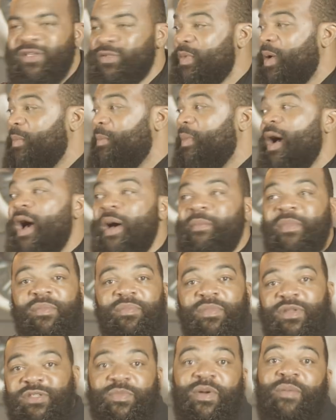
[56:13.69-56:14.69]
This is my mom
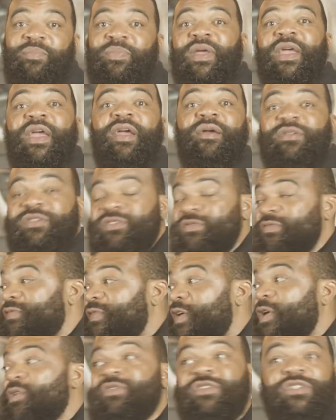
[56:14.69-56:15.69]
and this is my parents'
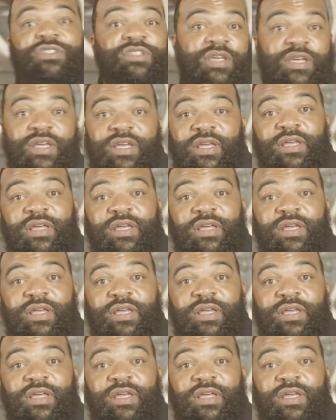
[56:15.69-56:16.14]
first